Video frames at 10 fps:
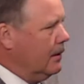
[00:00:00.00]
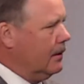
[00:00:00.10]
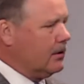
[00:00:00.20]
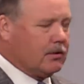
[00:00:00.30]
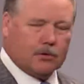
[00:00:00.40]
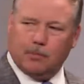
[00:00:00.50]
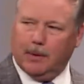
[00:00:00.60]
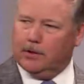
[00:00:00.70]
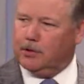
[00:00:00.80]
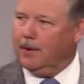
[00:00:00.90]
There's no
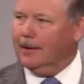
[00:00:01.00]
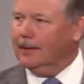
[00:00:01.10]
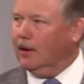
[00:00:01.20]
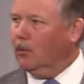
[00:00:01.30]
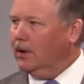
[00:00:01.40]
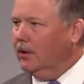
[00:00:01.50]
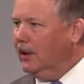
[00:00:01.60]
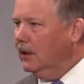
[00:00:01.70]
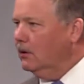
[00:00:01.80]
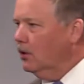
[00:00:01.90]
spirituality on what you
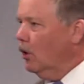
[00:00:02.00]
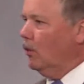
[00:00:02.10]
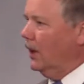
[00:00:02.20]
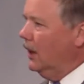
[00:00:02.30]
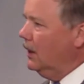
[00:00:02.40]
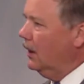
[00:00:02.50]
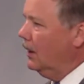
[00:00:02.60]
eat and don't eat.